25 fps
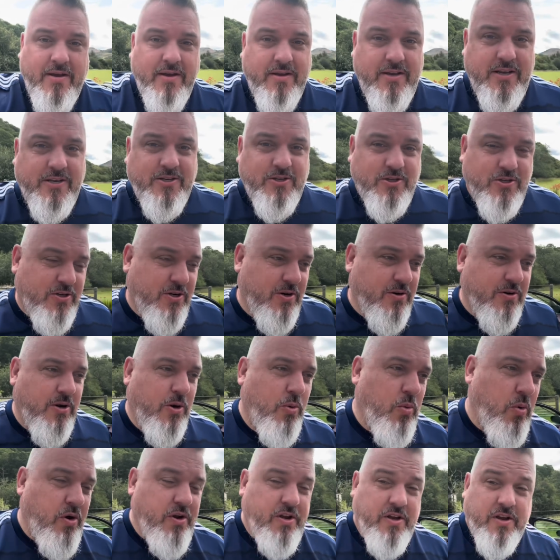You just don't know
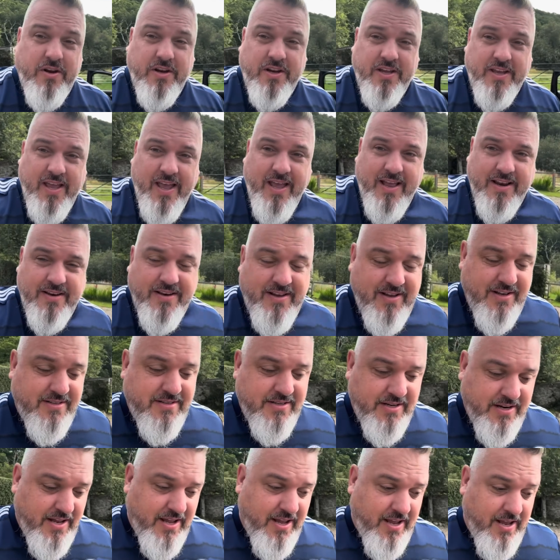what you're going to get day to
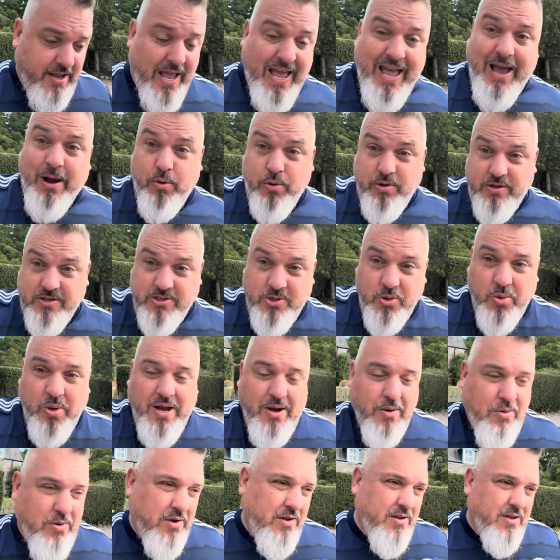day, hour to
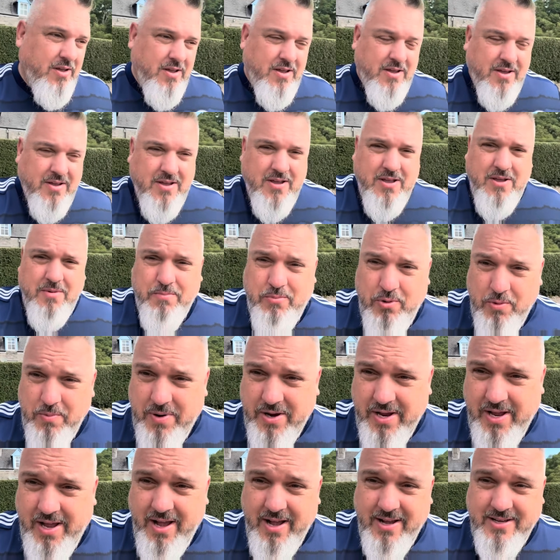hour. But
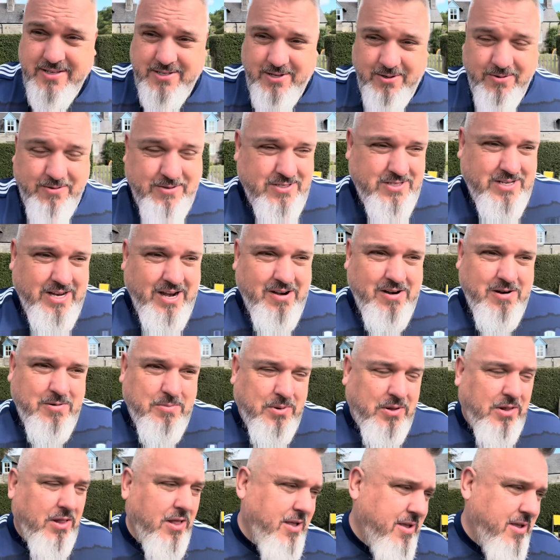my eyes look terrible.